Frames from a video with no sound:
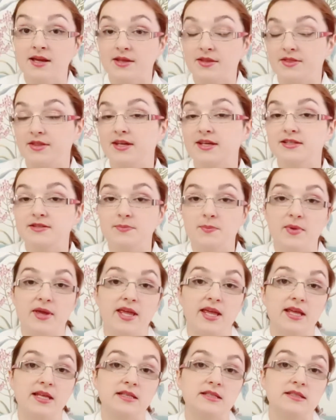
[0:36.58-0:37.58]
This
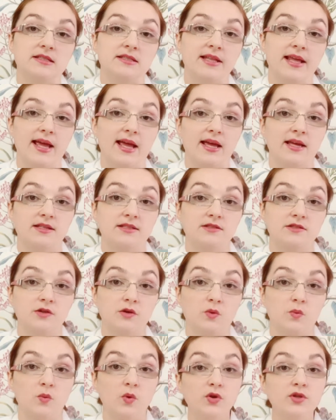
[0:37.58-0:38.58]
means that
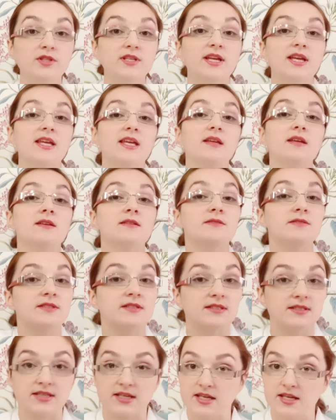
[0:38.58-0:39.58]
what they
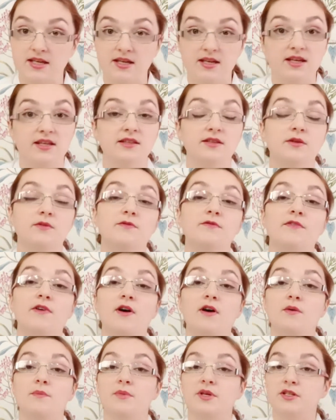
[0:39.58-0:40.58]
see in the
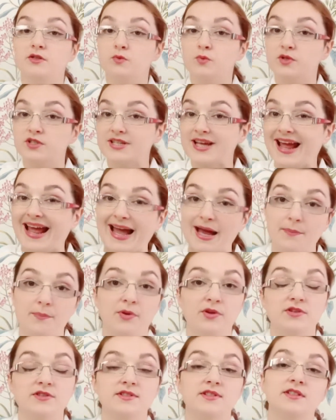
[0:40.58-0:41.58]
environment, what
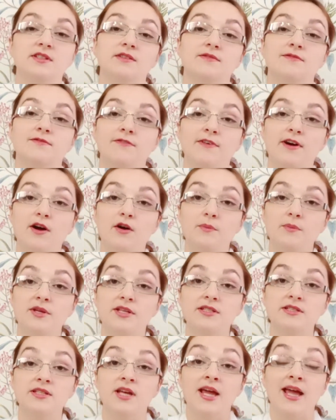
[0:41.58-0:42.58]
happens in the
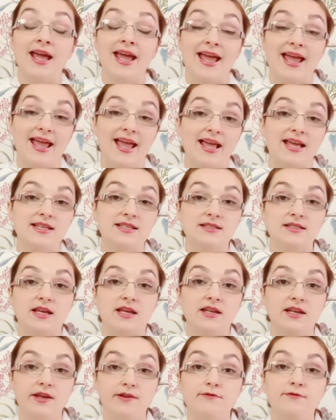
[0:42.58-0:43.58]
environment, has
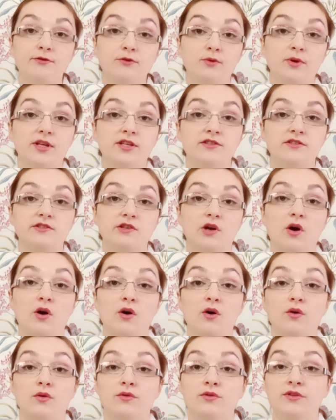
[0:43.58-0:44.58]
an influence
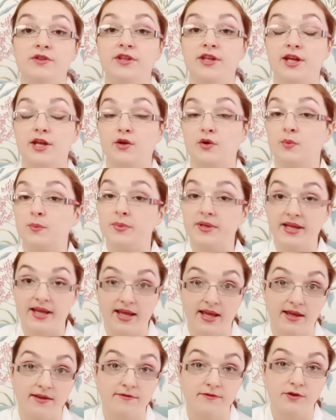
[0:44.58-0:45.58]
on their
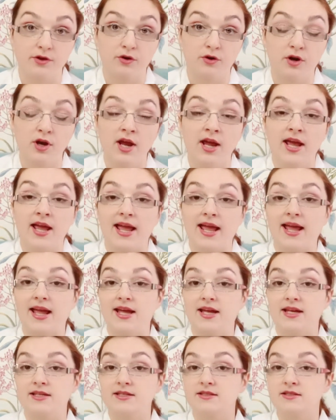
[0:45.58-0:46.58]
behavior,
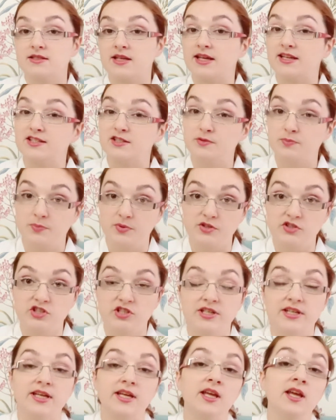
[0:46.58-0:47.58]
and
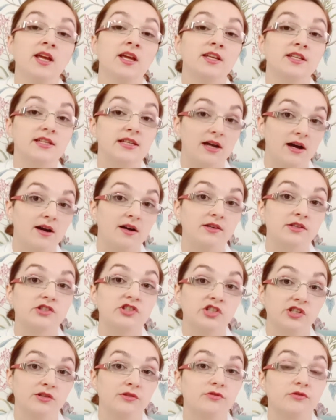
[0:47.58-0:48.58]
especially young
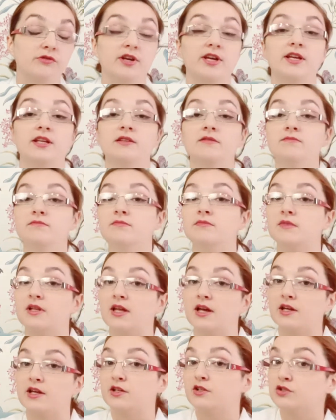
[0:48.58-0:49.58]
children,
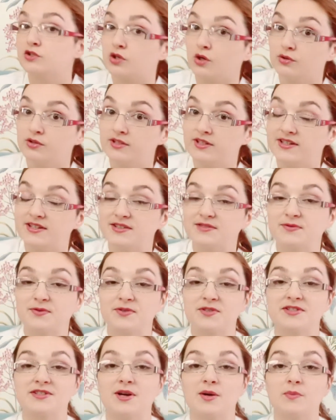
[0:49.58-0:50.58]
like toddlers, for
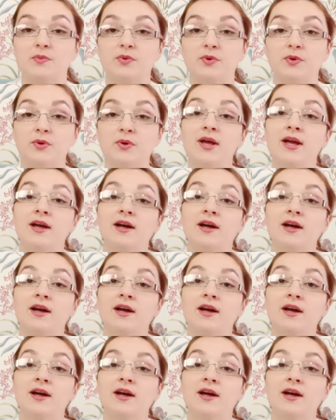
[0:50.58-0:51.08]
example,